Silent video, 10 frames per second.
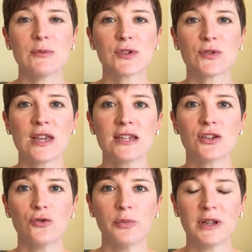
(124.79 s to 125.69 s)
So things
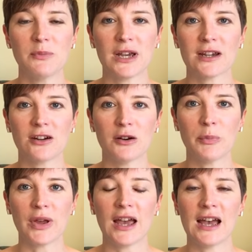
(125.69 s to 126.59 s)
are opening back
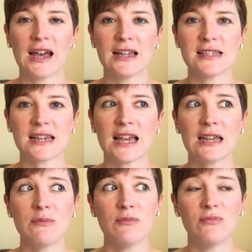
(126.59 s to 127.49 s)
up and
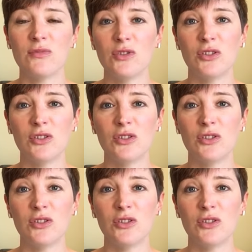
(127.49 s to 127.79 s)
I'm